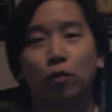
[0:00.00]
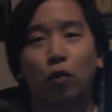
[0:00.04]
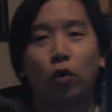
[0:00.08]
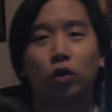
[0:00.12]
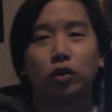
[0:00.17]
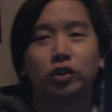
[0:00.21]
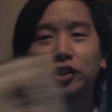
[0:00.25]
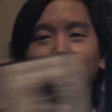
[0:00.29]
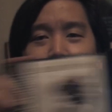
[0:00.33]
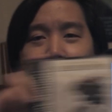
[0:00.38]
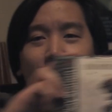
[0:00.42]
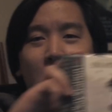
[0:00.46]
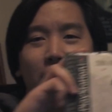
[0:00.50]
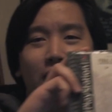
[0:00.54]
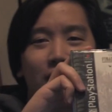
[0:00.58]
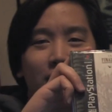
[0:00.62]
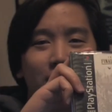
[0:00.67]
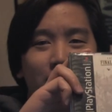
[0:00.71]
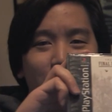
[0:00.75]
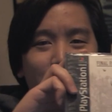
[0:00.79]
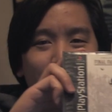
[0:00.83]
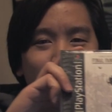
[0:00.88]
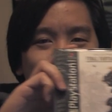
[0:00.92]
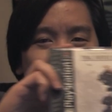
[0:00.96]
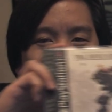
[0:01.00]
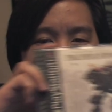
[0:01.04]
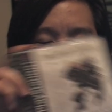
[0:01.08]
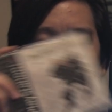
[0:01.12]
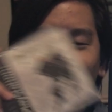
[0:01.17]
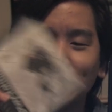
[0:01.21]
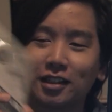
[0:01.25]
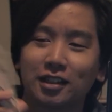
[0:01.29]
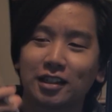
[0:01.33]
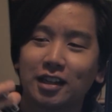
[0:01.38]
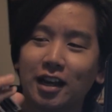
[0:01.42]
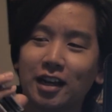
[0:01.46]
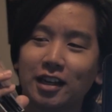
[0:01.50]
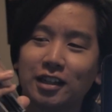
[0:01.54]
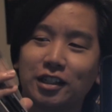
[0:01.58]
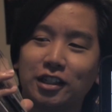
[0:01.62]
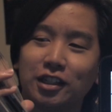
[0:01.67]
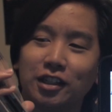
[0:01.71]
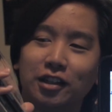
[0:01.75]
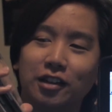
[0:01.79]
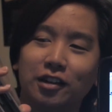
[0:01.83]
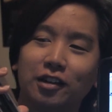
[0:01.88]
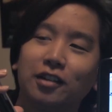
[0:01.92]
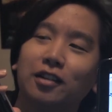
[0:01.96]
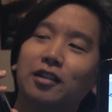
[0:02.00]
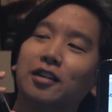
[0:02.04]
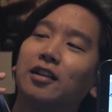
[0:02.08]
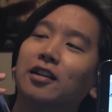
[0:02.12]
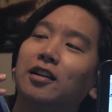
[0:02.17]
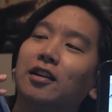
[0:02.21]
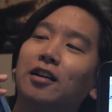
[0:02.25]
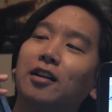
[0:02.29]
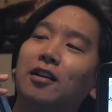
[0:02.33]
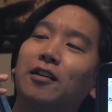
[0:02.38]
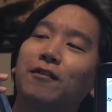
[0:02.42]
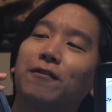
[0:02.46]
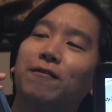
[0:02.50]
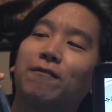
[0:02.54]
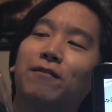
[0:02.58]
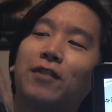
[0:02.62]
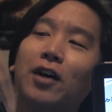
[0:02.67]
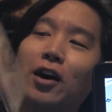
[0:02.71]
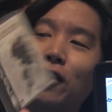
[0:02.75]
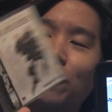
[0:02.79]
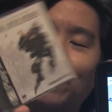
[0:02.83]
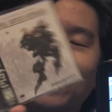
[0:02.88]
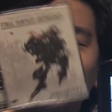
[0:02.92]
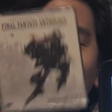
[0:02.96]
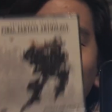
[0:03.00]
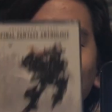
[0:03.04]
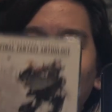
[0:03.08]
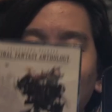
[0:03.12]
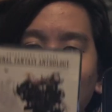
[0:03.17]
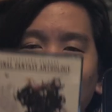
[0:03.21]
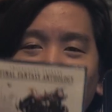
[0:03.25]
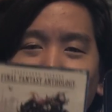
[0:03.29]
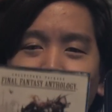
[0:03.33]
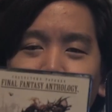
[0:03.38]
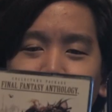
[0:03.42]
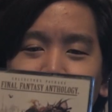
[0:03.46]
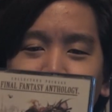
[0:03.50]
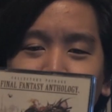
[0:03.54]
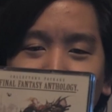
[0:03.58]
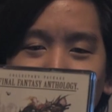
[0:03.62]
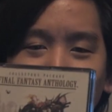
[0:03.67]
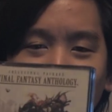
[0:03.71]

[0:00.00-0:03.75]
more so, I got the PlayStation Final Fantasy Anthology